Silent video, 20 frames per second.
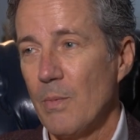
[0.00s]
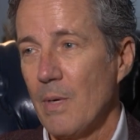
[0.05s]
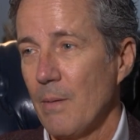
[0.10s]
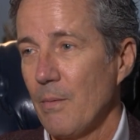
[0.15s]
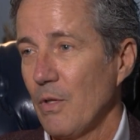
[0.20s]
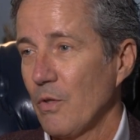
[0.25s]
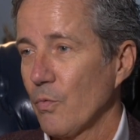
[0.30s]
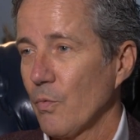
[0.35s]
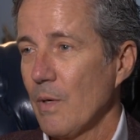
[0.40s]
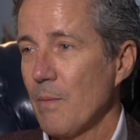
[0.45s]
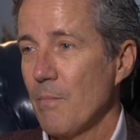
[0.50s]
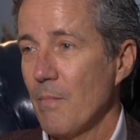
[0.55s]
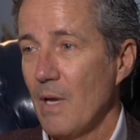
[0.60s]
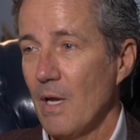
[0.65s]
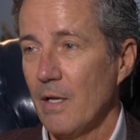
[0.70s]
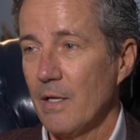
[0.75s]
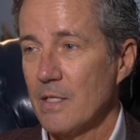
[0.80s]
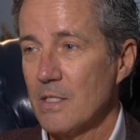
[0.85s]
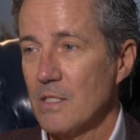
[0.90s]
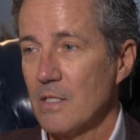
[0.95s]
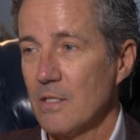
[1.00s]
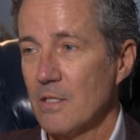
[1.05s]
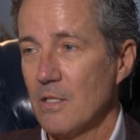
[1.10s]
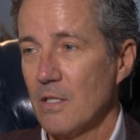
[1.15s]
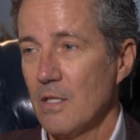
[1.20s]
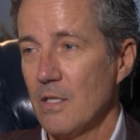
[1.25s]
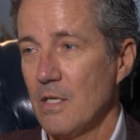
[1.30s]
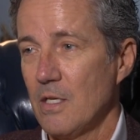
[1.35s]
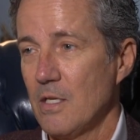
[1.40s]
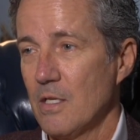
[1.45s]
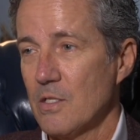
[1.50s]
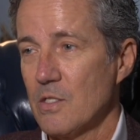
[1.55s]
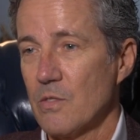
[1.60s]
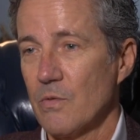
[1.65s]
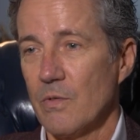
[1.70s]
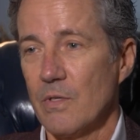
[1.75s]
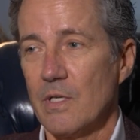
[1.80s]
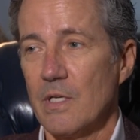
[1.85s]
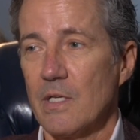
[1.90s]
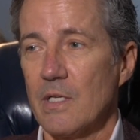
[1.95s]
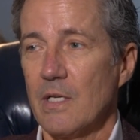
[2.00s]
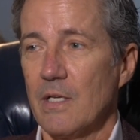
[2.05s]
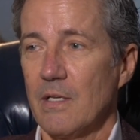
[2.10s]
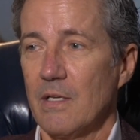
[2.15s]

maybe three mailings into the district,